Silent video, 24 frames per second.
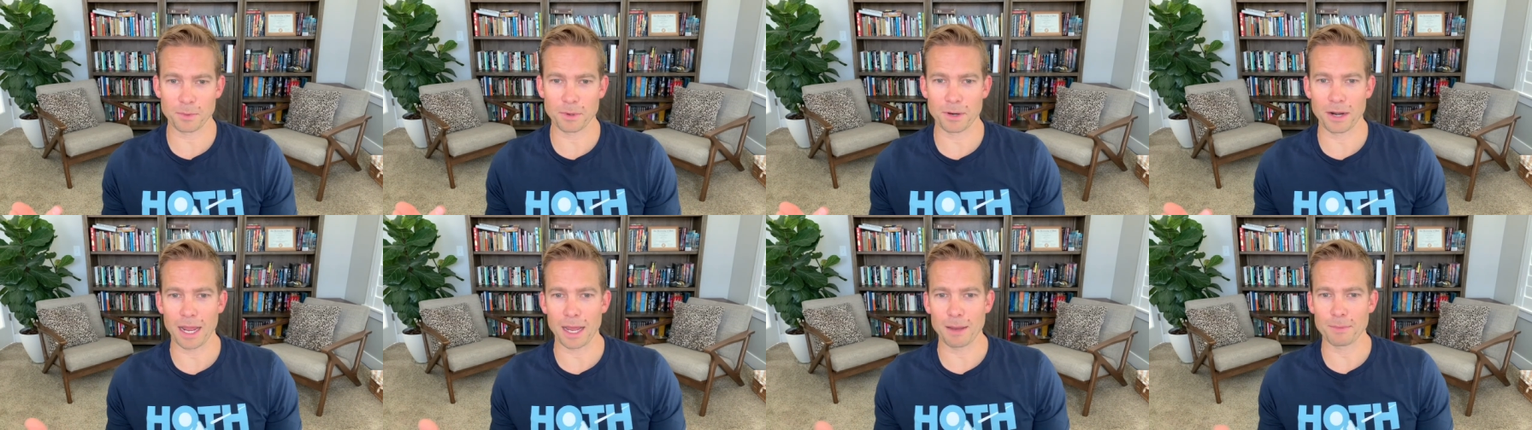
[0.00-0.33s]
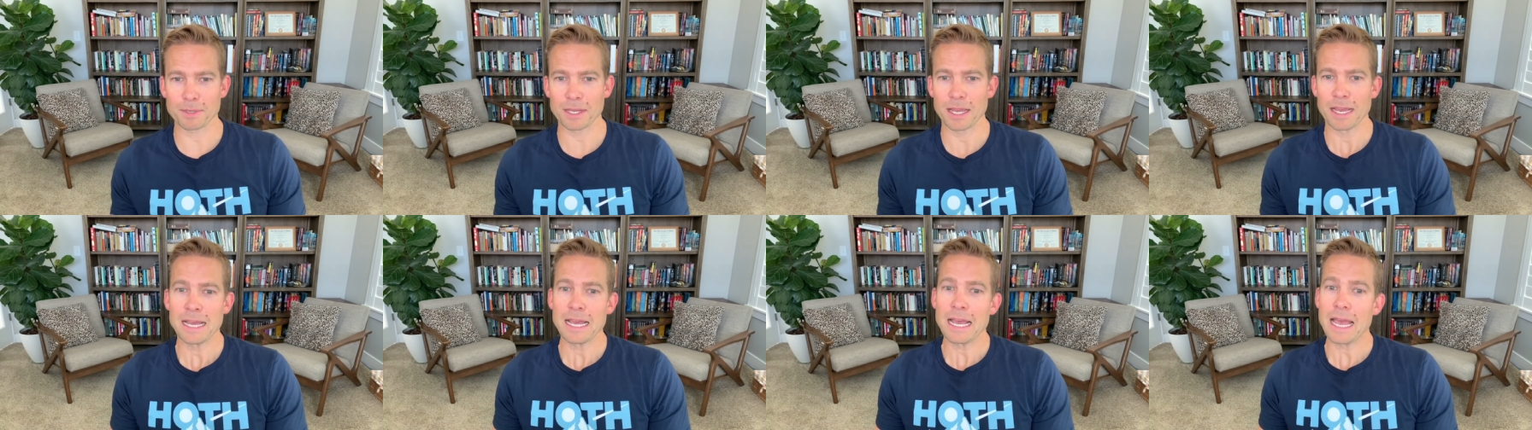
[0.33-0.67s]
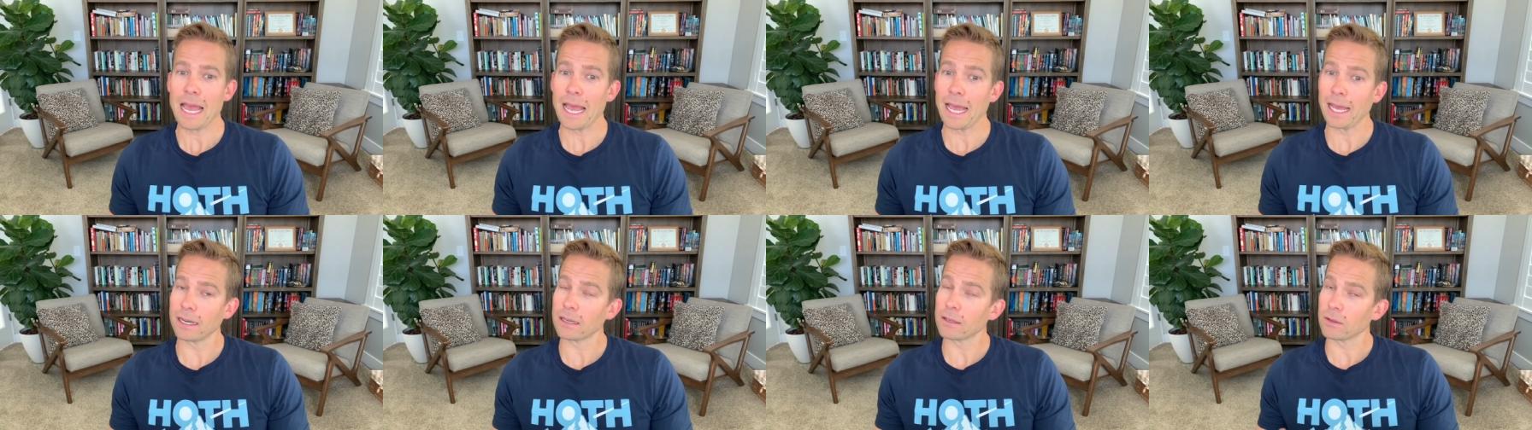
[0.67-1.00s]
perhaps,
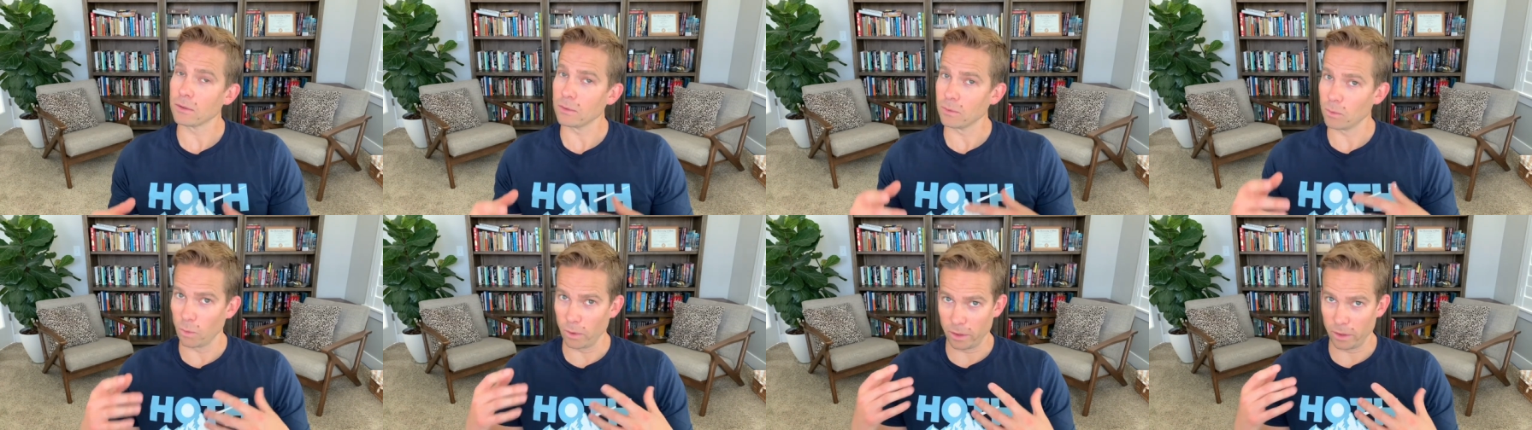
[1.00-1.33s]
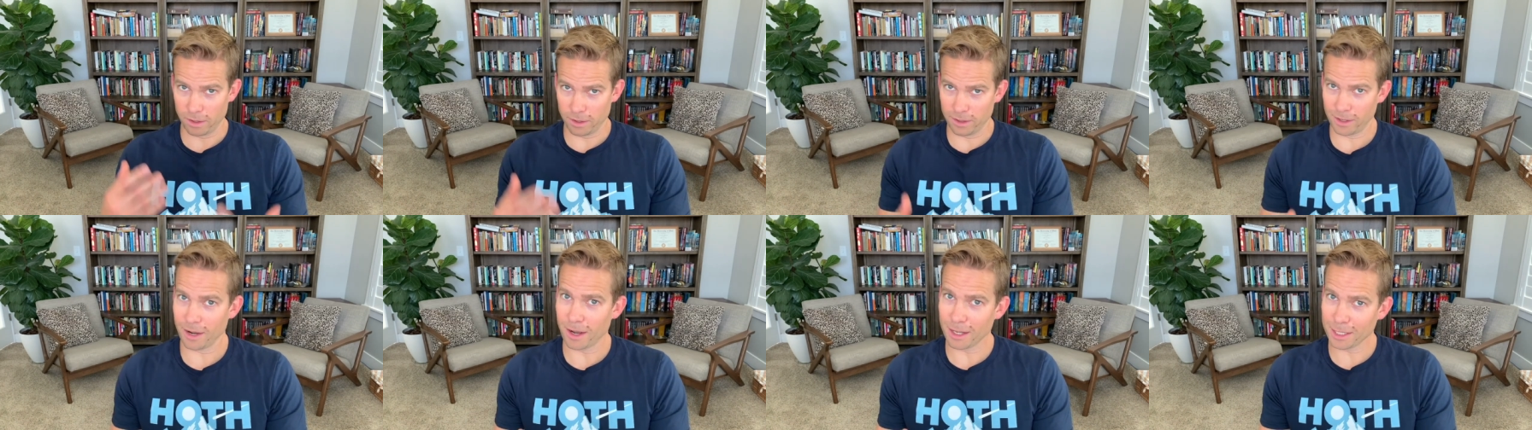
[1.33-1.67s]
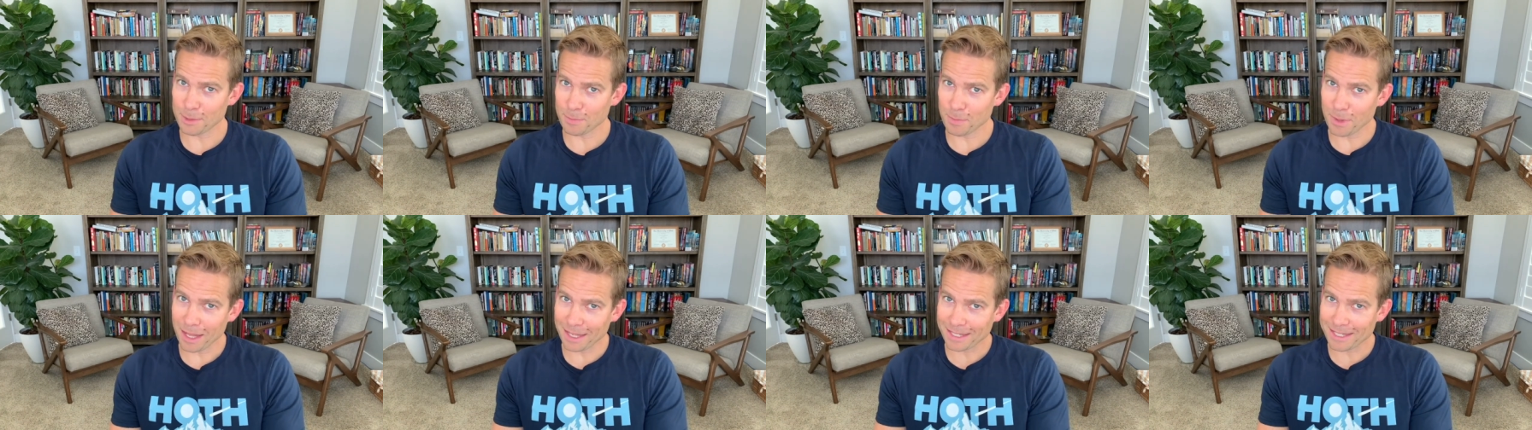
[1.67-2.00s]
and with your
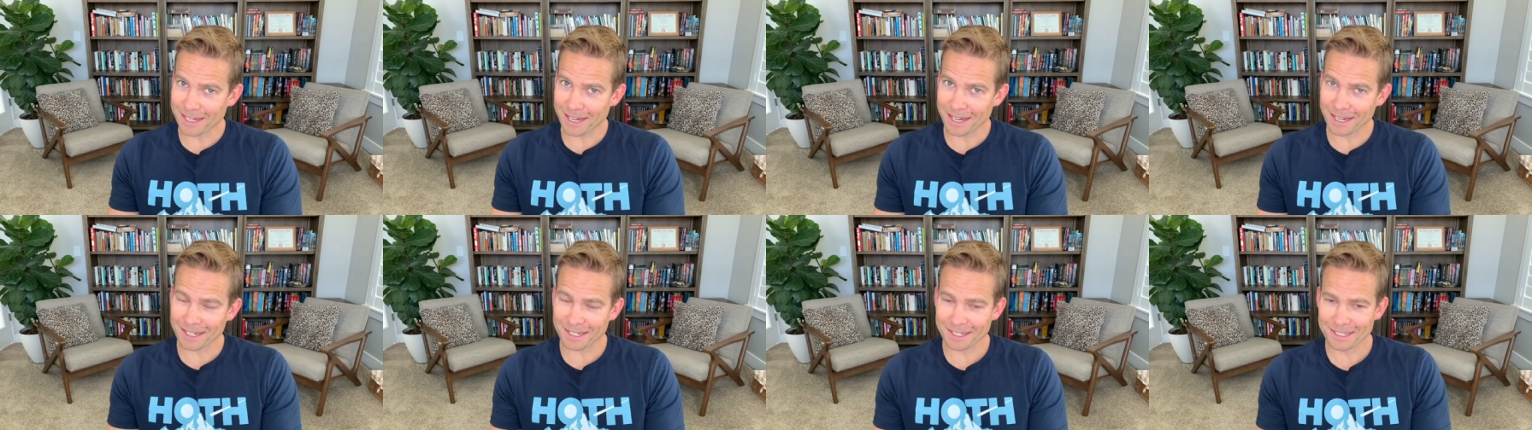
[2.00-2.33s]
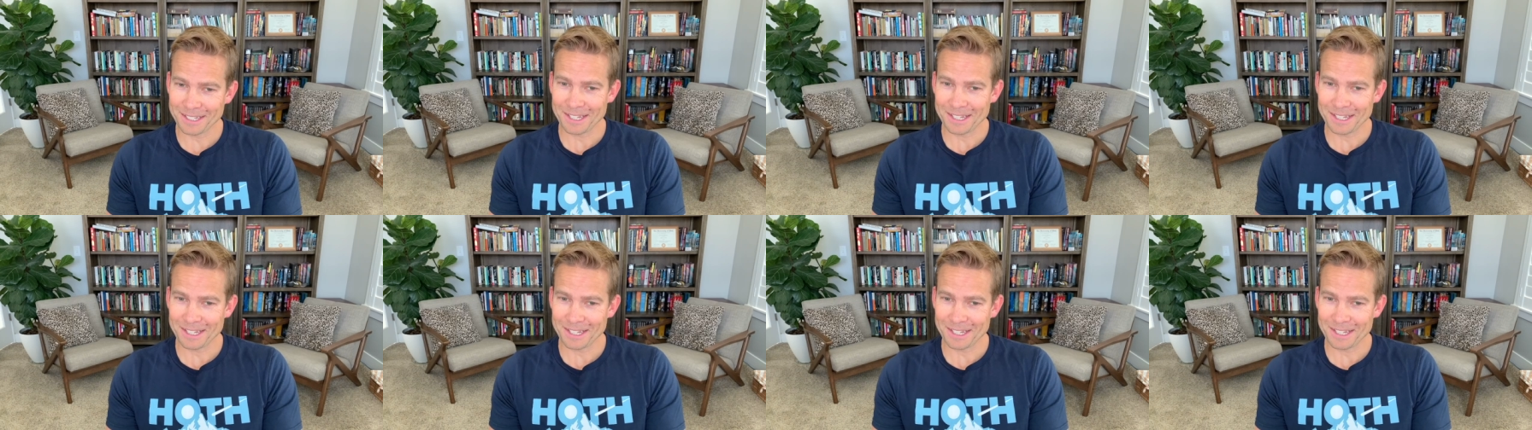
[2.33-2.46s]
god's blessing,